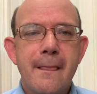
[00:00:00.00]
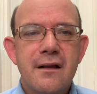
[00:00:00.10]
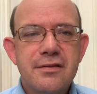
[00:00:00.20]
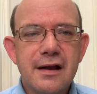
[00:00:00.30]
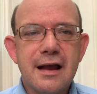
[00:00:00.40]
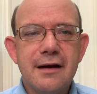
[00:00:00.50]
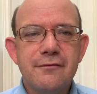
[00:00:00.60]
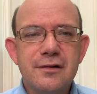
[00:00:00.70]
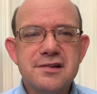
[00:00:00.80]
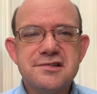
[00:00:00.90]
that
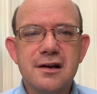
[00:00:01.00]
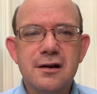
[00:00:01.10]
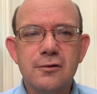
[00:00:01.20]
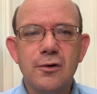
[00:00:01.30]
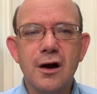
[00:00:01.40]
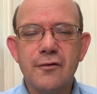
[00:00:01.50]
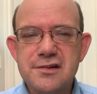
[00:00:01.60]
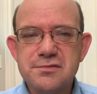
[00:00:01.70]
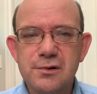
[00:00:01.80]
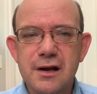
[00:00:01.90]
every single one of
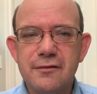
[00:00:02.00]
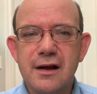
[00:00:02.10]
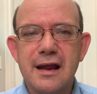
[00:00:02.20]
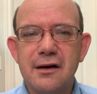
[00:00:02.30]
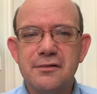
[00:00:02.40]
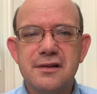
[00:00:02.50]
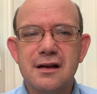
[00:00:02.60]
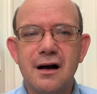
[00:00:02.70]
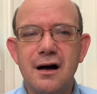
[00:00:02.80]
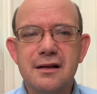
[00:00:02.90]
us will give an account to
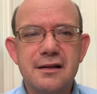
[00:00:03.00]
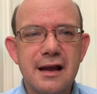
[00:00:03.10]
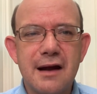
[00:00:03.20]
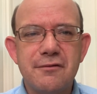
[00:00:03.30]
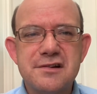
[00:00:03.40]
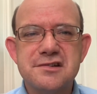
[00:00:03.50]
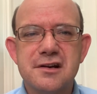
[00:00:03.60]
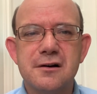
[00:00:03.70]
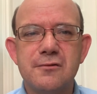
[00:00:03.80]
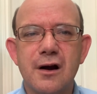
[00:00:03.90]
God, that every
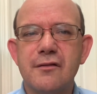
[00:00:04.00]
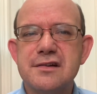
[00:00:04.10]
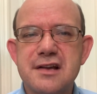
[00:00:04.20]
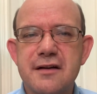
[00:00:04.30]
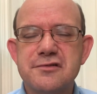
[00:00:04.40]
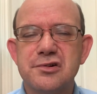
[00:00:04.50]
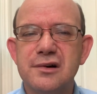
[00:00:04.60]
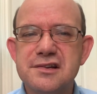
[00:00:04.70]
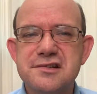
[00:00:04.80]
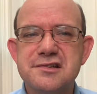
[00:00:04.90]
single one of us have
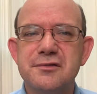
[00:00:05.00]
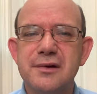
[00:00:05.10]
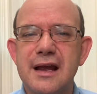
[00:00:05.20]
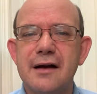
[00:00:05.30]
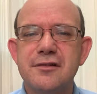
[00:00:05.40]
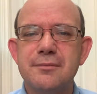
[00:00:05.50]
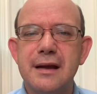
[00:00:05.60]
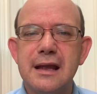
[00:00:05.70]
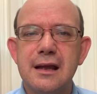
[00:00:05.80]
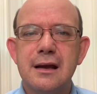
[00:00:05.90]
choices that we have to
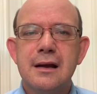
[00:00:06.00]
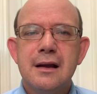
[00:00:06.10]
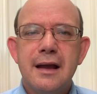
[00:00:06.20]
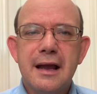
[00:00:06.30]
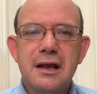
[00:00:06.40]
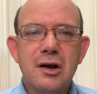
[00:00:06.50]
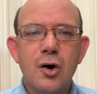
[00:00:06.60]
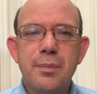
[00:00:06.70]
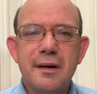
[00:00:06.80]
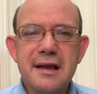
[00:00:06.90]
make. And
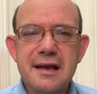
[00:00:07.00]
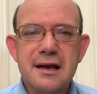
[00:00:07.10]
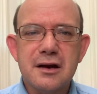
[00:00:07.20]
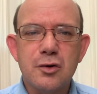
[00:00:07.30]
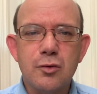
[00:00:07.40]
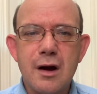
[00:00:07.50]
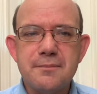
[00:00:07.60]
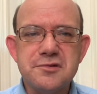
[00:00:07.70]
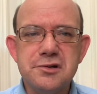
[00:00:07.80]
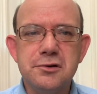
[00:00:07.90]
nobody can
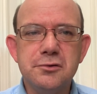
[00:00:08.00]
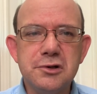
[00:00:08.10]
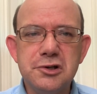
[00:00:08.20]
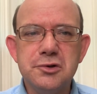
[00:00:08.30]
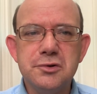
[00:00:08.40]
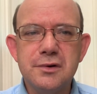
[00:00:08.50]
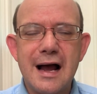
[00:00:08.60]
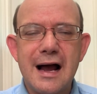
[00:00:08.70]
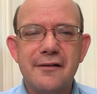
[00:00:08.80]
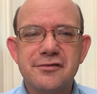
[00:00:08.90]
corrupt you. You
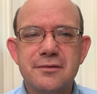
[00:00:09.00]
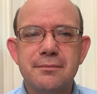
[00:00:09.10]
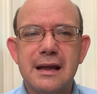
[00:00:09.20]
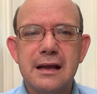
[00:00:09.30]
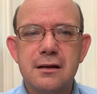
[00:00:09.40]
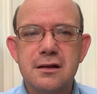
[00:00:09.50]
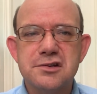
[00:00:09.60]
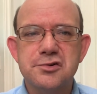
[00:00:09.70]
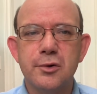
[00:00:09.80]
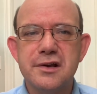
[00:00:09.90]
have to make the
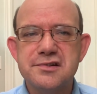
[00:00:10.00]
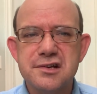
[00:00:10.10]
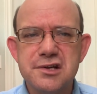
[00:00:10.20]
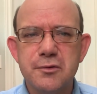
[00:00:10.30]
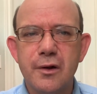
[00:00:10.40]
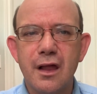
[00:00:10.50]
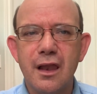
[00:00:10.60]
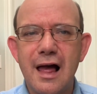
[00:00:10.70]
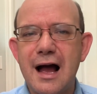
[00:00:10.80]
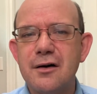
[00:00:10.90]
choice that you will
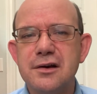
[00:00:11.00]
allow